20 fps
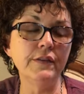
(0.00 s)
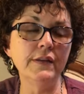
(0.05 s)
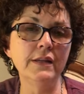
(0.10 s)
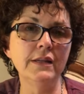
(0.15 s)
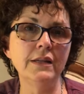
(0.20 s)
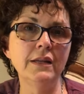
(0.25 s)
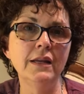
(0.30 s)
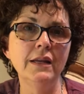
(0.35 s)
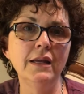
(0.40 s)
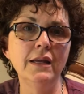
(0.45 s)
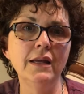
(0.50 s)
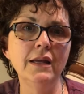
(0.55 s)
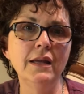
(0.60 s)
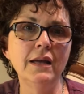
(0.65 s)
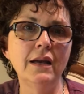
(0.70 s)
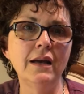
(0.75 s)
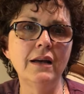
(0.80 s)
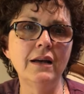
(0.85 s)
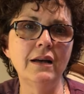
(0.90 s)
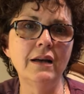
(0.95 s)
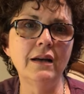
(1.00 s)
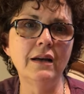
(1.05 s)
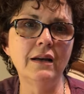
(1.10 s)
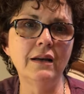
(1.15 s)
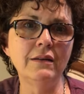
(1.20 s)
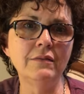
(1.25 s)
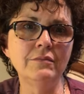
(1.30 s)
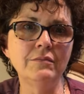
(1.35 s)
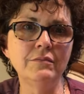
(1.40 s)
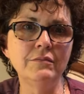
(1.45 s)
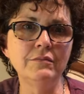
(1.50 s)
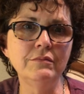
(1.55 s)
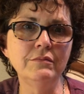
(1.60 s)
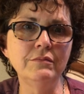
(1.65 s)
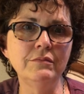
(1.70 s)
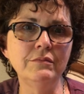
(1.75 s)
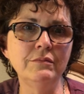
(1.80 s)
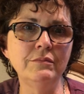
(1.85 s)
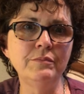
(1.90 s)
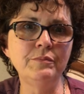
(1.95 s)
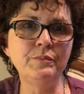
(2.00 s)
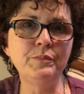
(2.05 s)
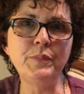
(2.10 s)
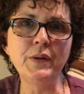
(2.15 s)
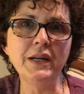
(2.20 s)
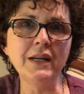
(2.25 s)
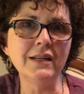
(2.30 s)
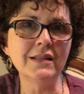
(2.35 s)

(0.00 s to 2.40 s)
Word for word: And, um, but